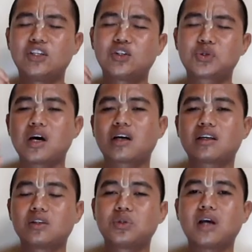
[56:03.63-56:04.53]
instruct
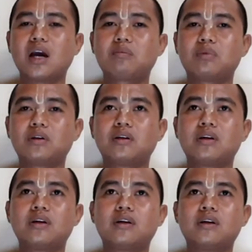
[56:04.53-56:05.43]
his disciple
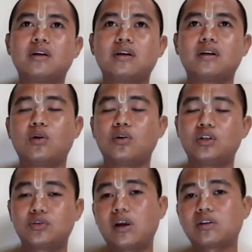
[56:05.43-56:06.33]
on the
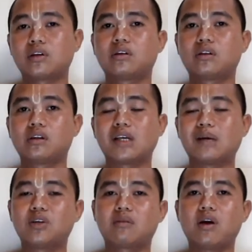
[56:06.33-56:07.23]
transcendental
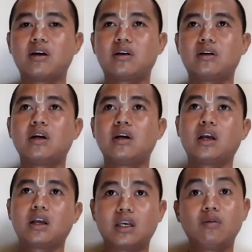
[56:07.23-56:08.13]
subject matter,
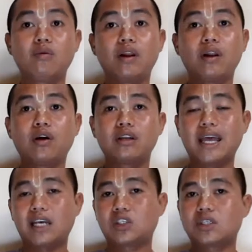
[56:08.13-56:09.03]
he will not
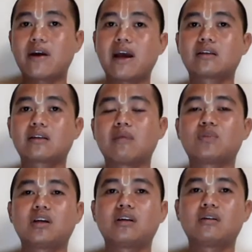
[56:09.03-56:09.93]
extract
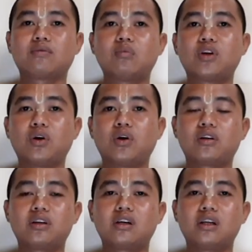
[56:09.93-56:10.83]
something from the
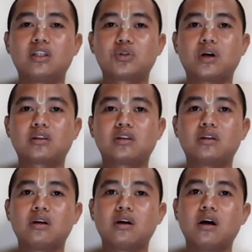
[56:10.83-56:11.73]
original
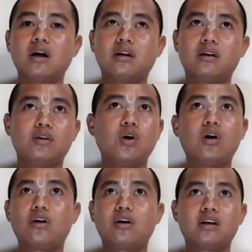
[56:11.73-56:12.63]
instruction,
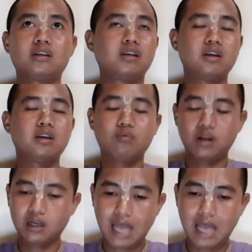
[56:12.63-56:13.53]
nor does he
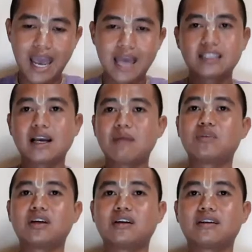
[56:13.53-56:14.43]
will add
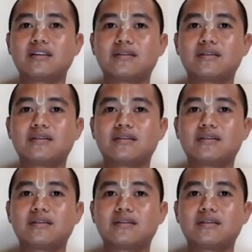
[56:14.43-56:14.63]
something.